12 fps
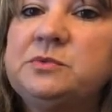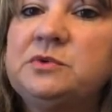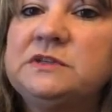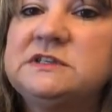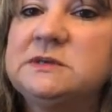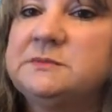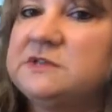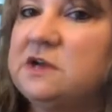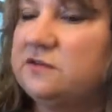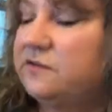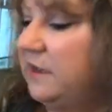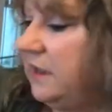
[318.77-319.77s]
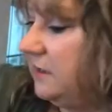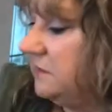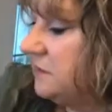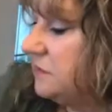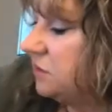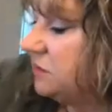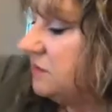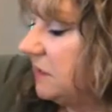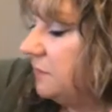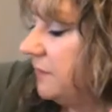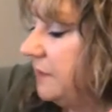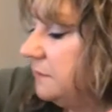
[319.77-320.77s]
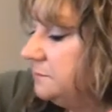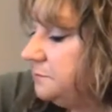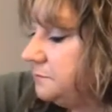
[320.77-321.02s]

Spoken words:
pull the tips off and start decorating.